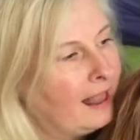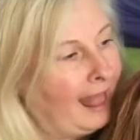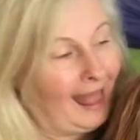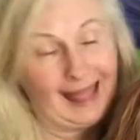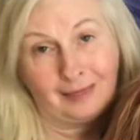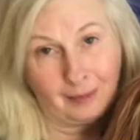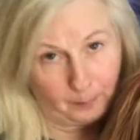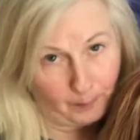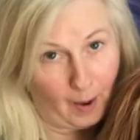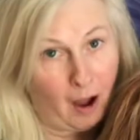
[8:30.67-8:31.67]
and the
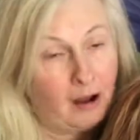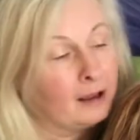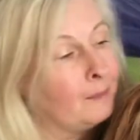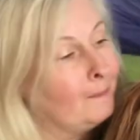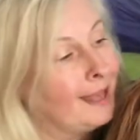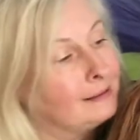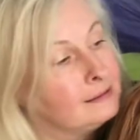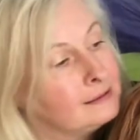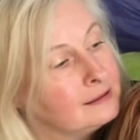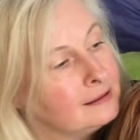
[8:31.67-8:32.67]
bark
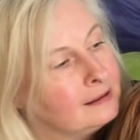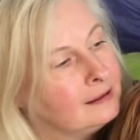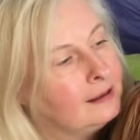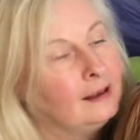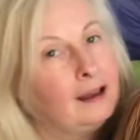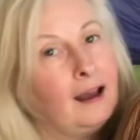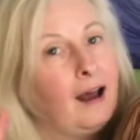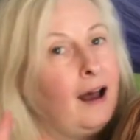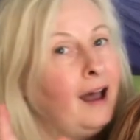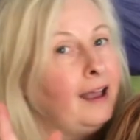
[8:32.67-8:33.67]
meant,
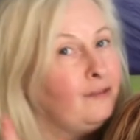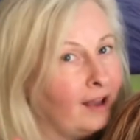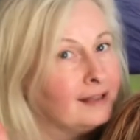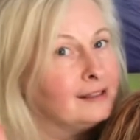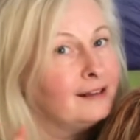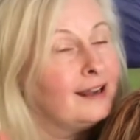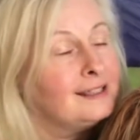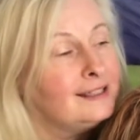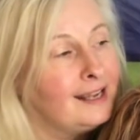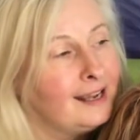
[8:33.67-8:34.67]
"I've had an
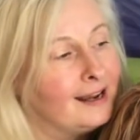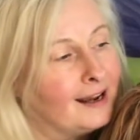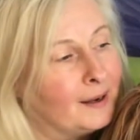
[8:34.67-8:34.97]
idea."